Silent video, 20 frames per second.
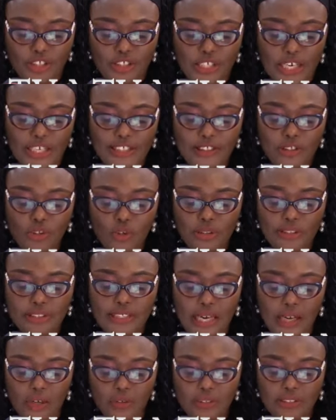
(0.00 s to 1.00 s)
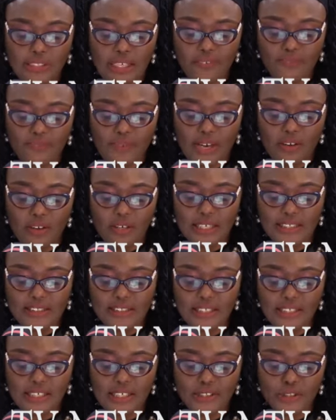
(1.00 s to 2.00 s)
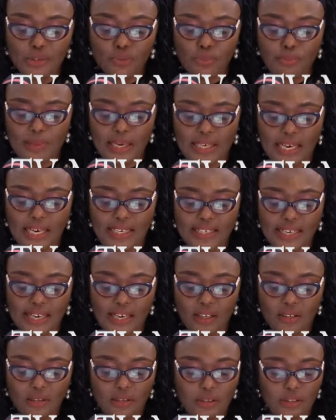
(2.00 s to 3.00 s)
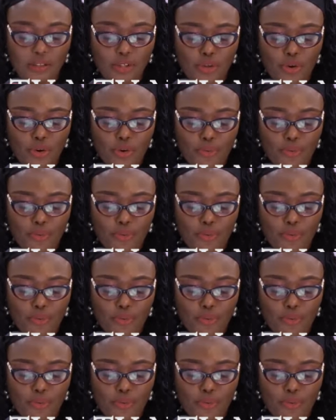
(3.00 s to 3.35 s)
There is no doubt that violence against women and girls